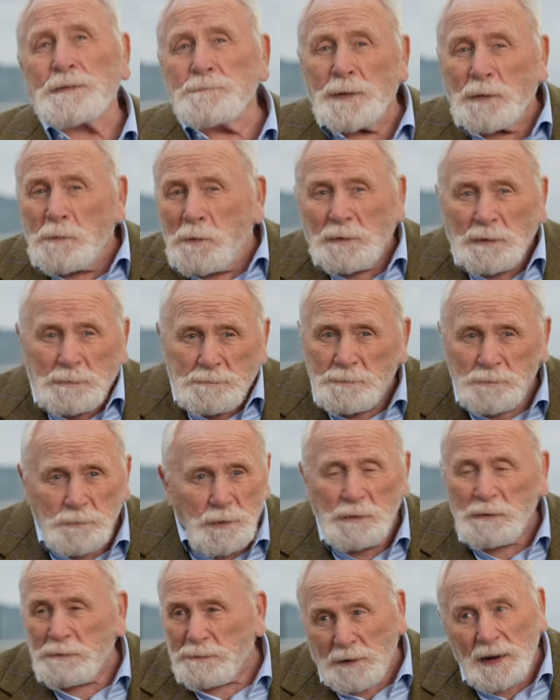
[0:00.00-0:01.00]
But we were,
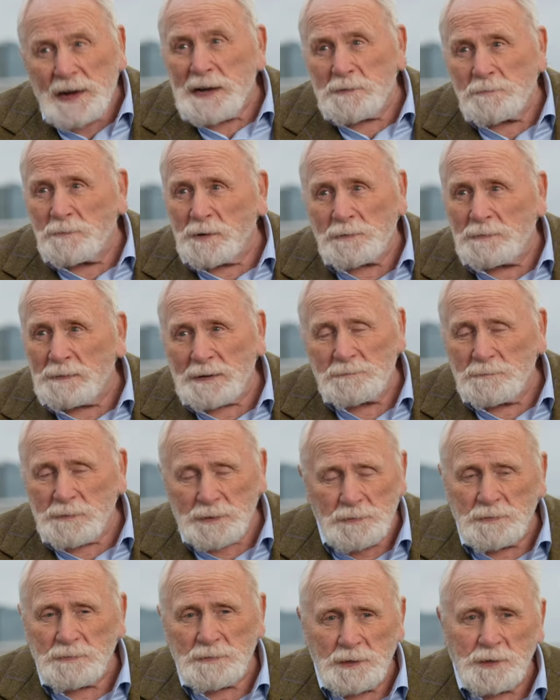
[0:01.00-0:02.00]
we were fine, we were, we
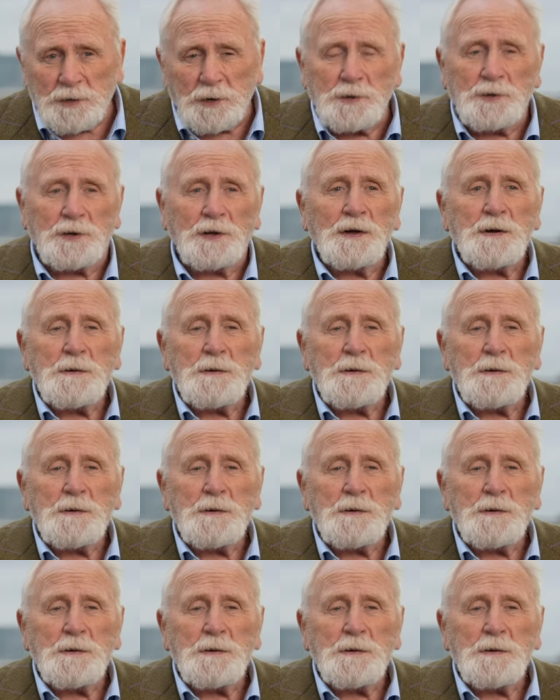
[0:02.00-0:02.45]
were good.